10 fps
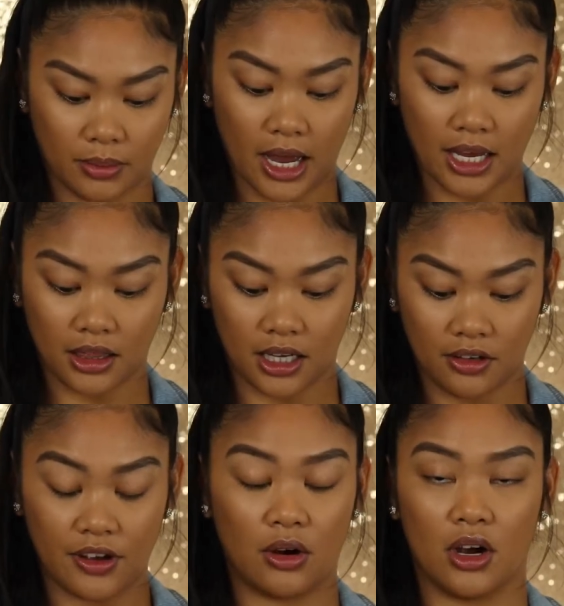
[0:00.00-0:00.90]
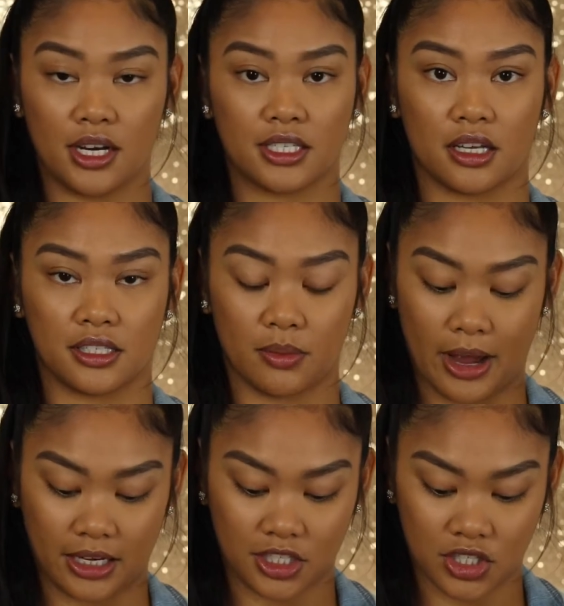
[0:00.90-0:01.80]
I love how Anastasia
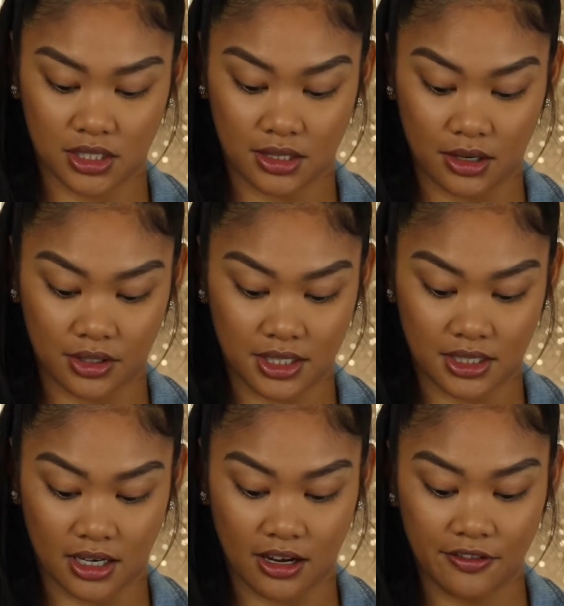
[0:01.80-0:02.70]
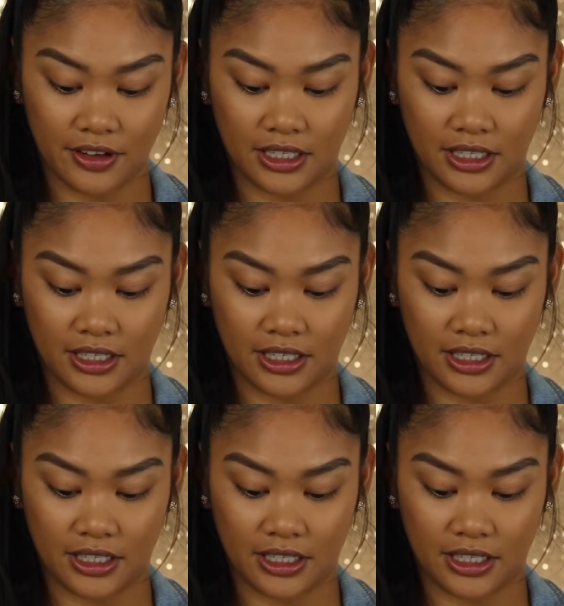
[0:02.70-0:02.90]
packages their stuff.